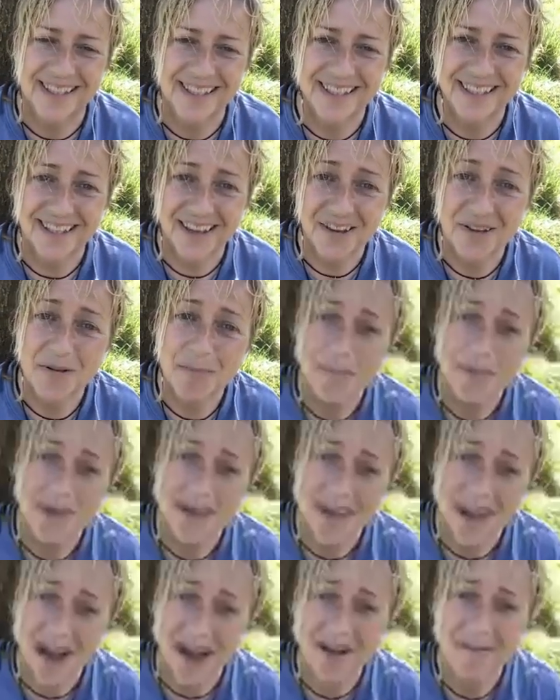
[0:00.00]
So you
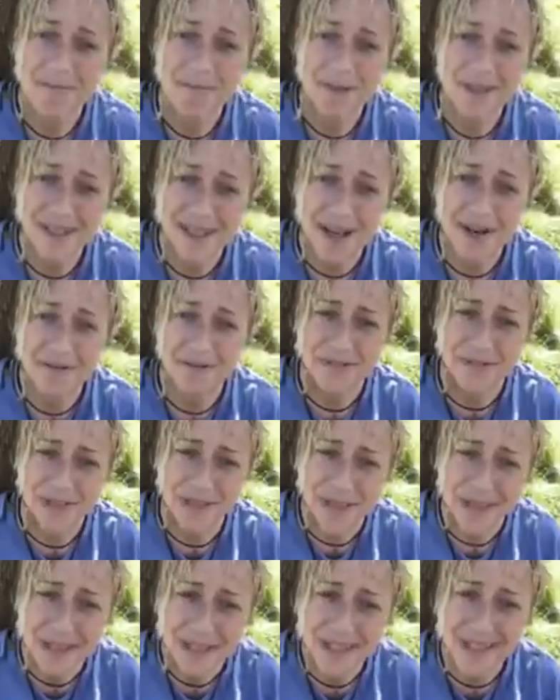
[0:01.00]
become self
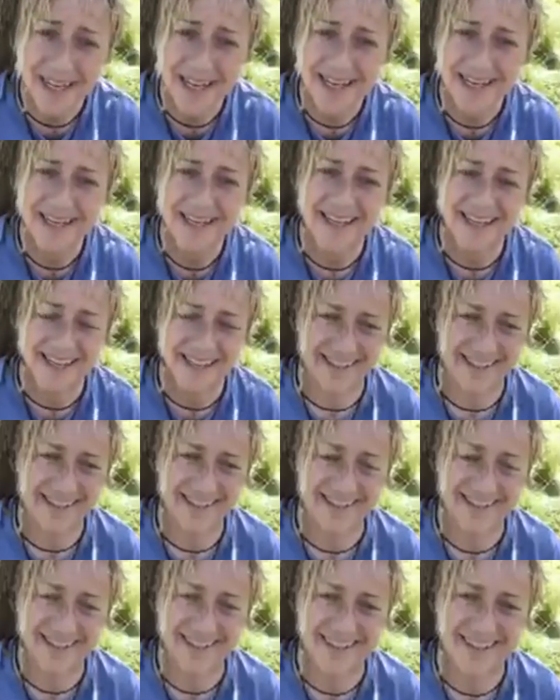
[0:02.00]
sustaining,
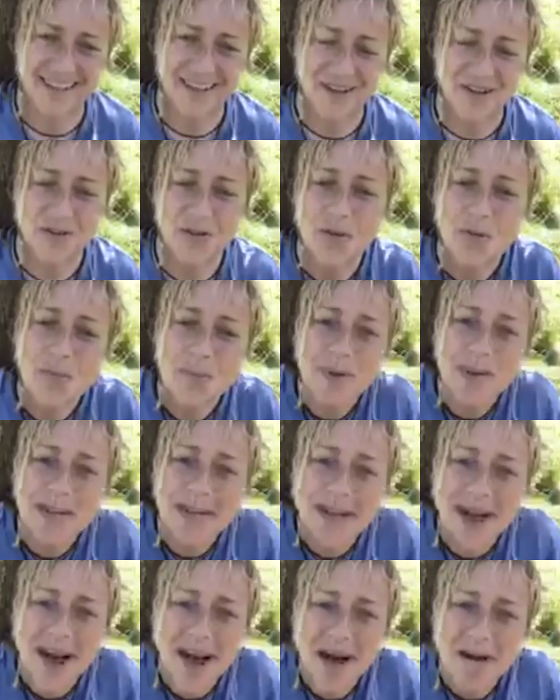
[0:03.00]
you
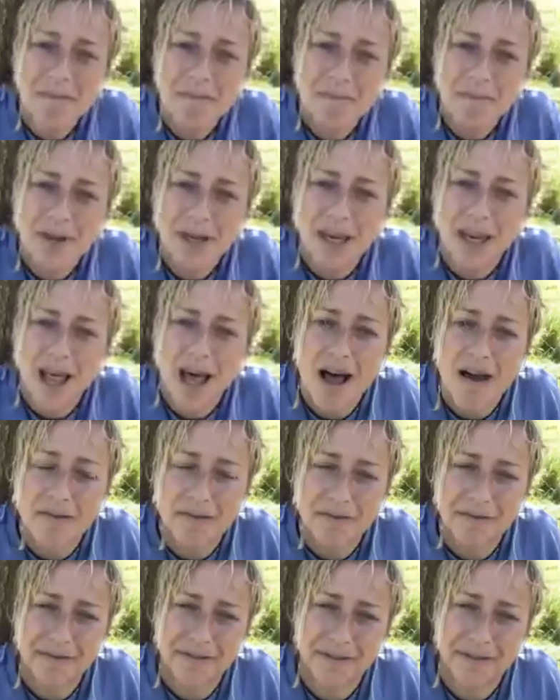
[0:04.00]
become love.